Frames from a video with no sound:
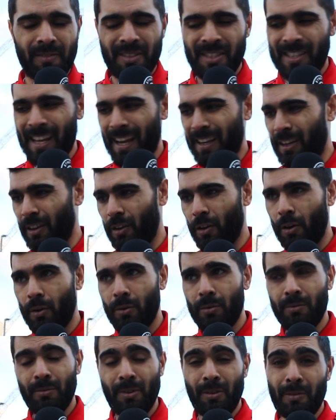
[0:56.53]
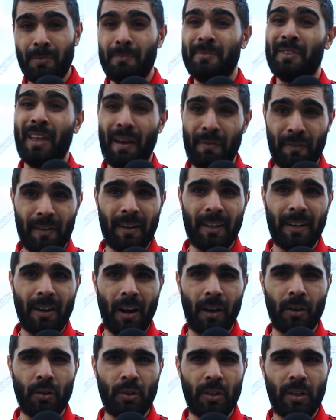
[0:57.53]
Second goal, definitely
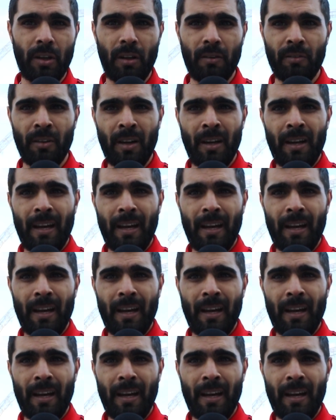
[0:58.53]
not good enough.